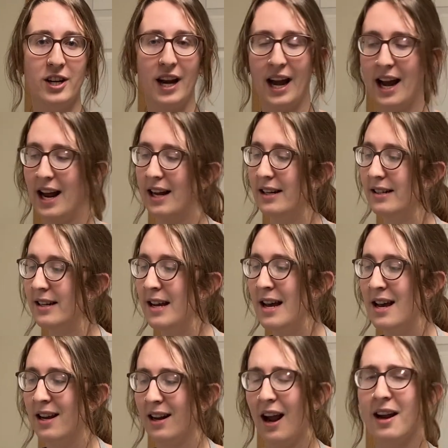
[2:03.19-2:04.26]
and
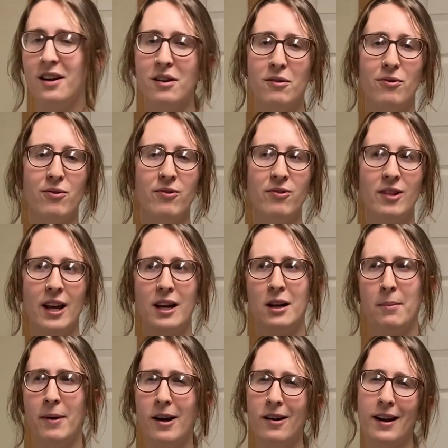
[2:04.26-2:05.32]
kind of like a
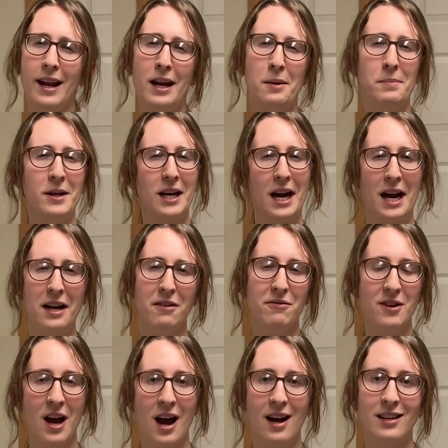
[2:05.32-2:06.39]
marinade, but kind of
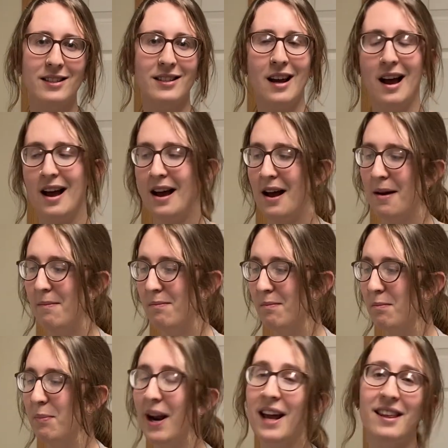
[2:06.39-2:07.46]
not.
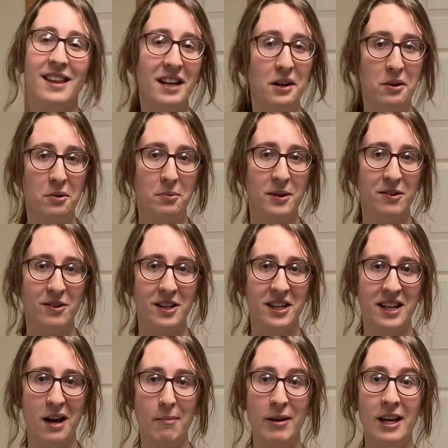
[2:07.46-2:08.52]
But I think it'll be really
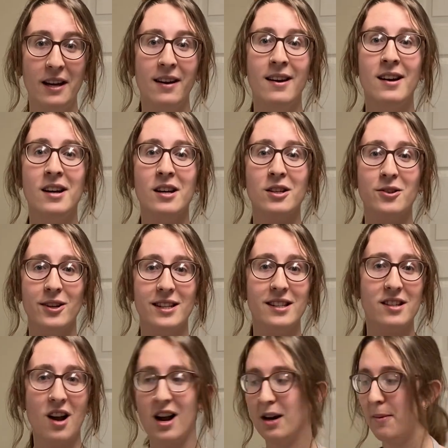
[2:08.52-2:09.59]
yummy. So let's
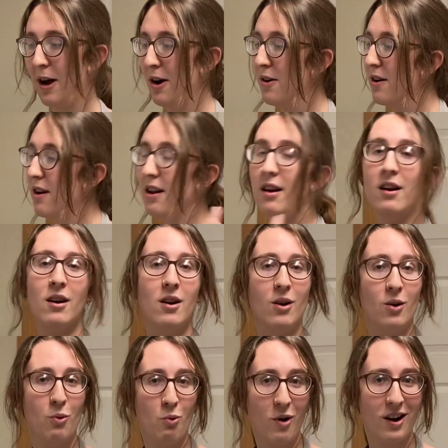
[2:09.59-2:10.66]
talk about
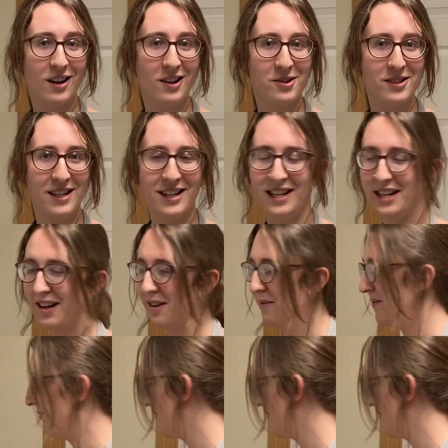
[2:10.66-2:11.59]
what goes in here.